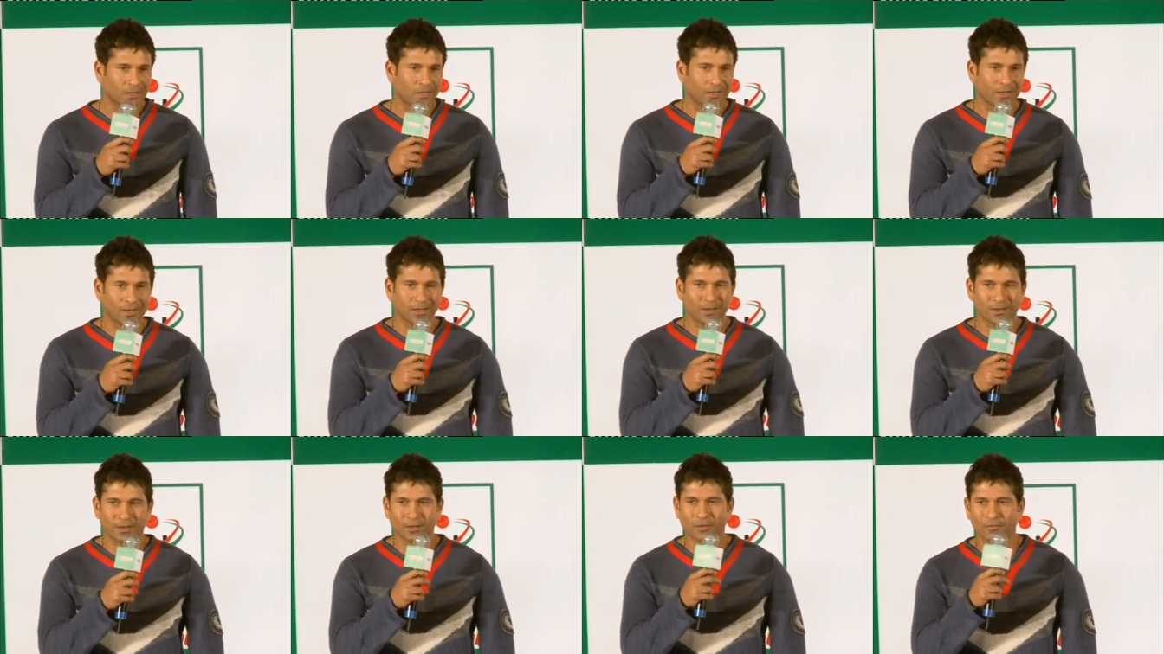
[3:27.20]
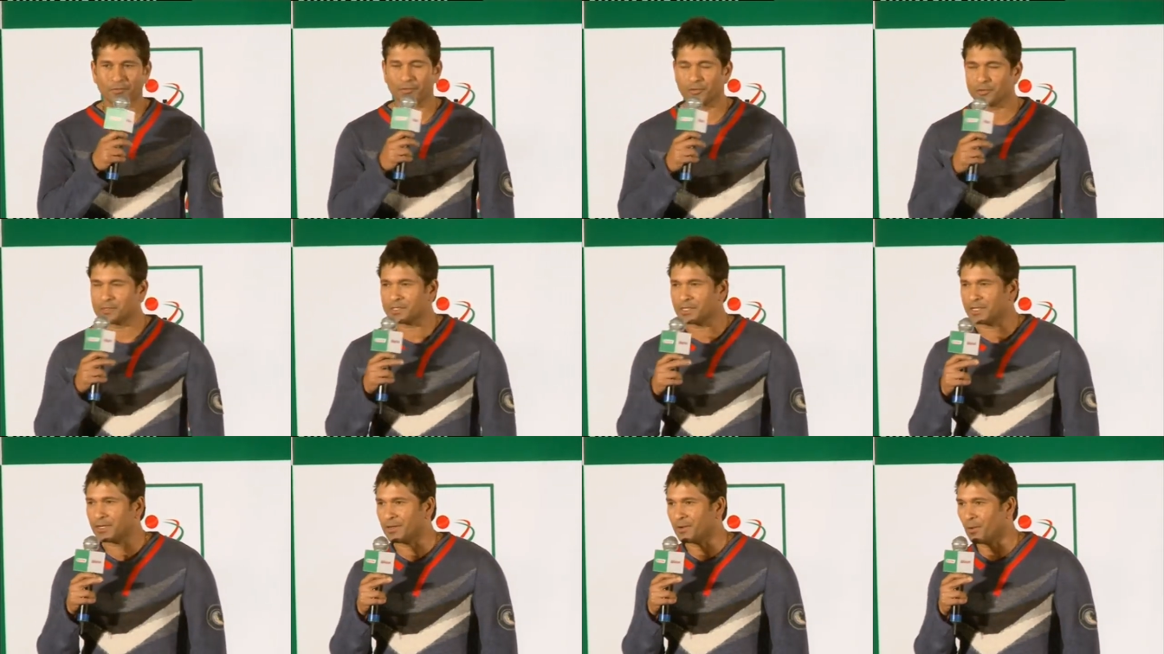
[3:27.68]
And if you
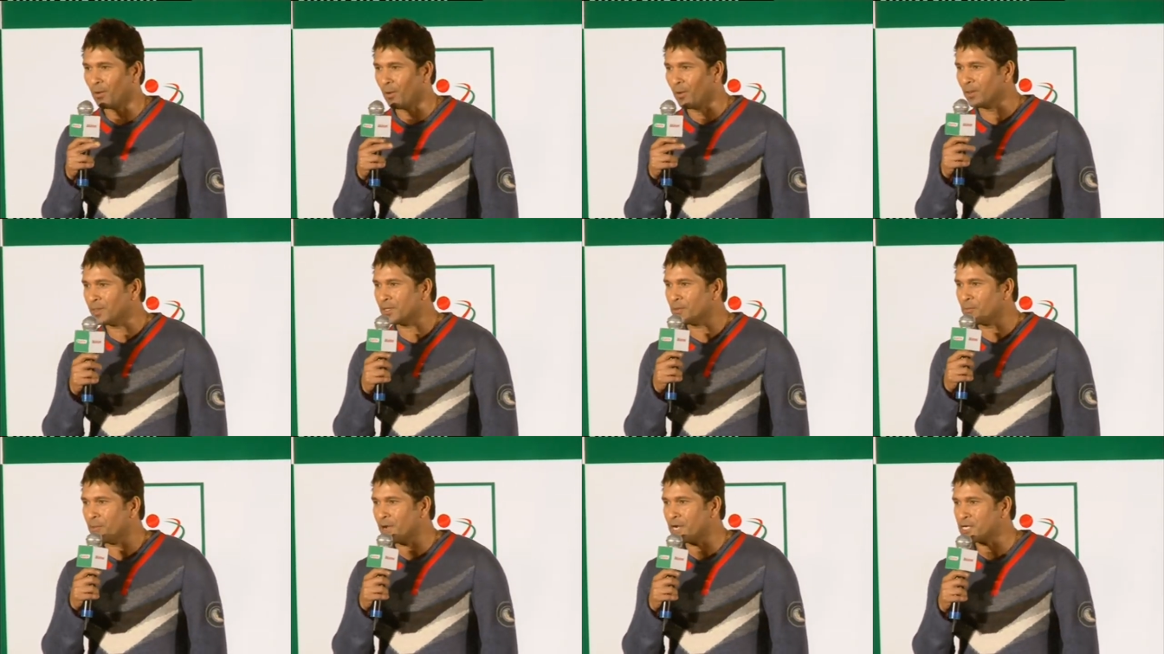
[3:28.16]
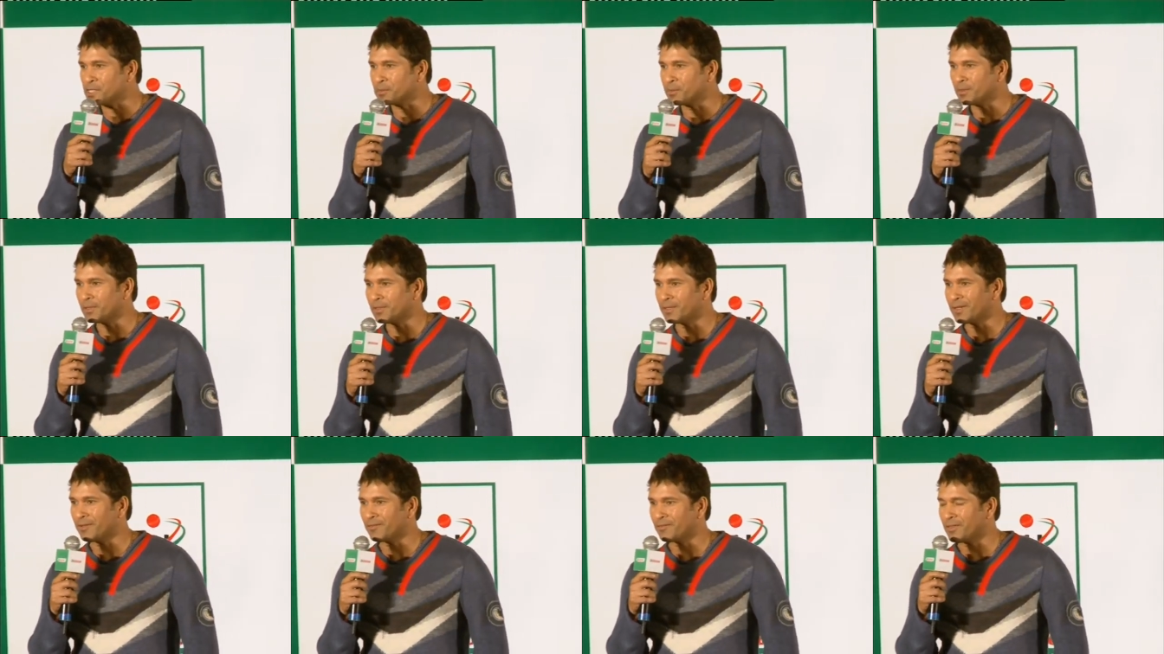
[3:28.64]
see all the
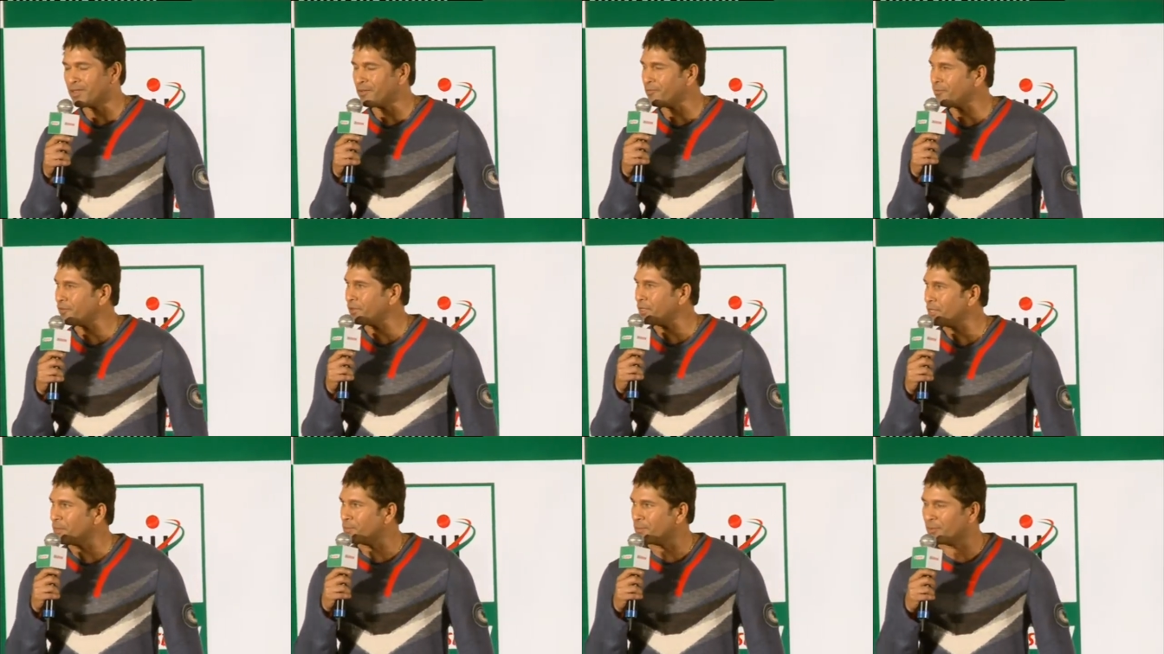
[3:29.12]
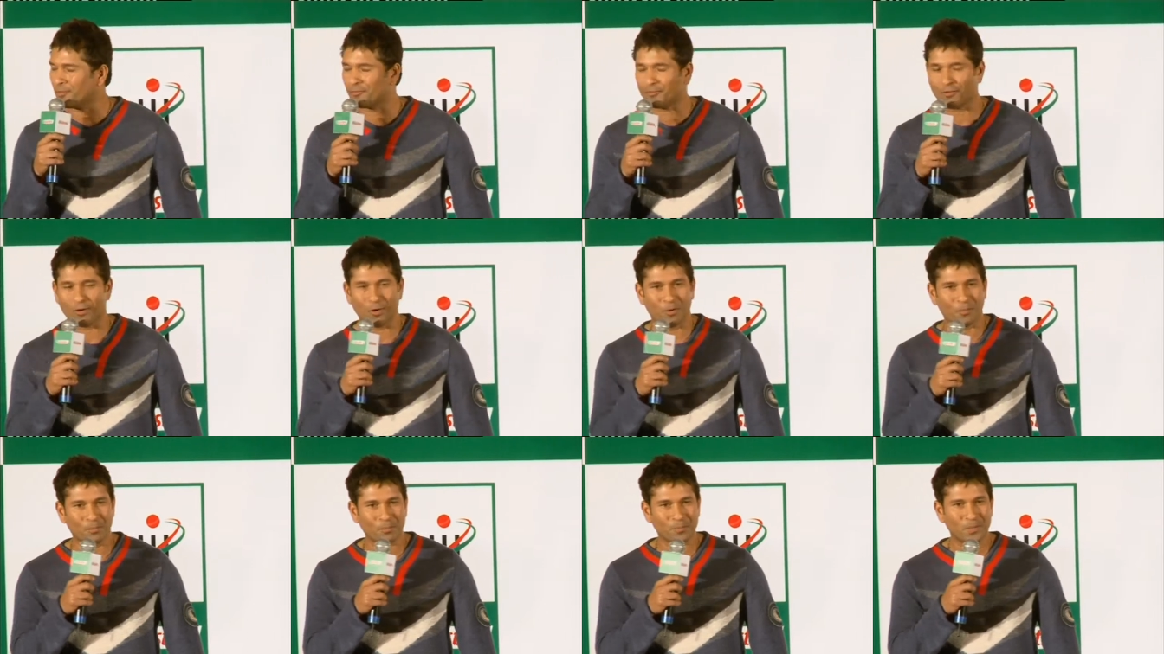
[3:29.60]
batsmen, they've, they've really
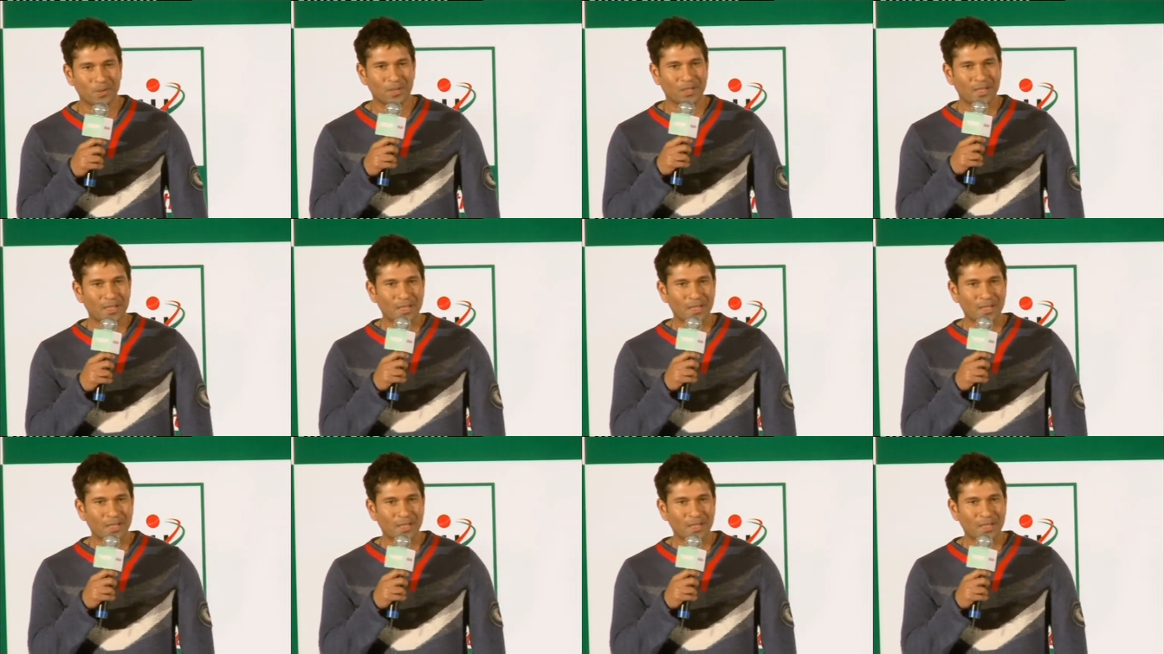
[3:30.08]
performed